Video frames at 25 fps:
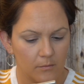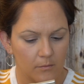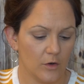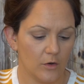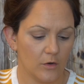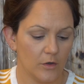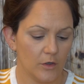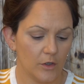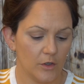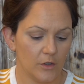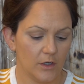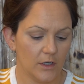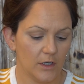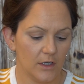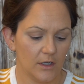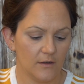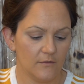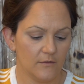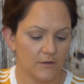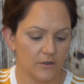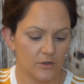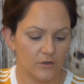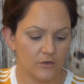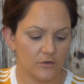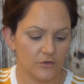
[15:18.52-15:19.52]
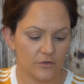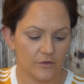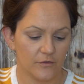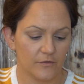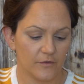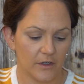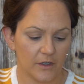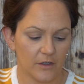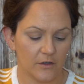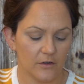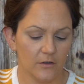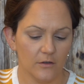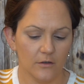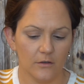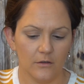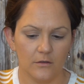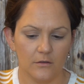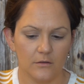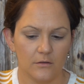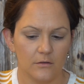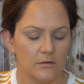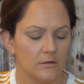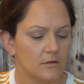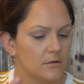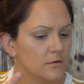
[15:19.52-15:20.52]
Or you can even use your finger,
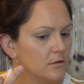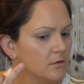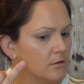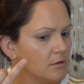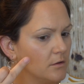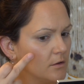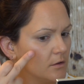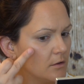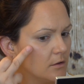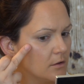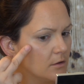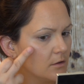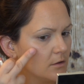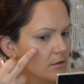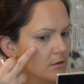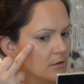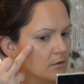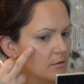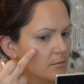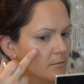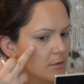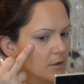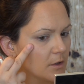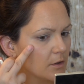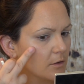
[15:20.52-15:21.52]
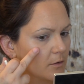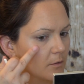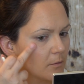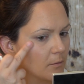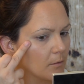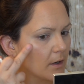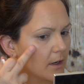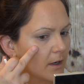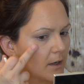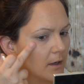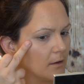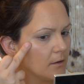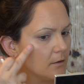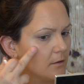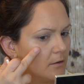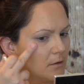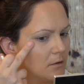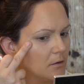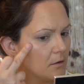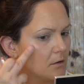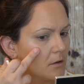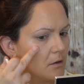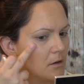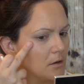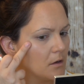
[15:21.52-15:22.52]
smear it
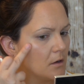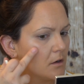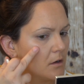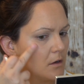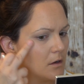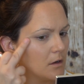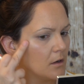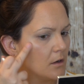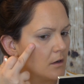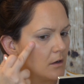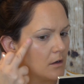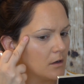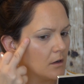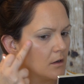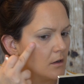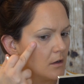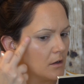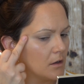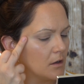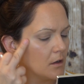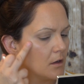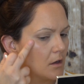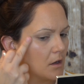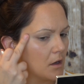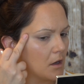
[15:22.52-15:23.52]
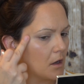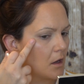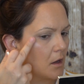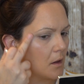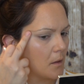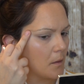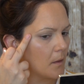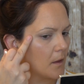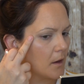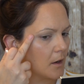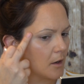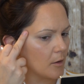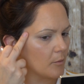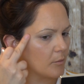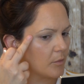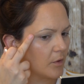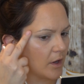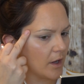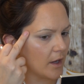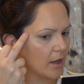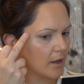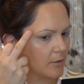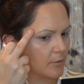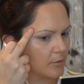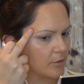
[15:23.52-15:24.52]
around, and then
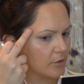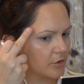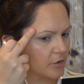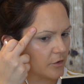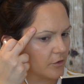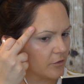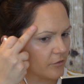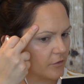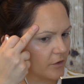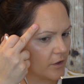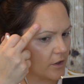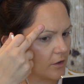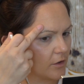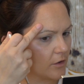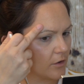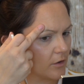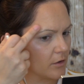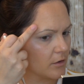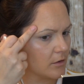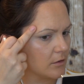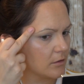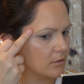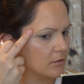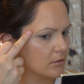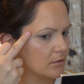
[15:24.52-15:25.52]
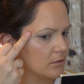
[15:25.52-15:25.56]
apply it with your finger.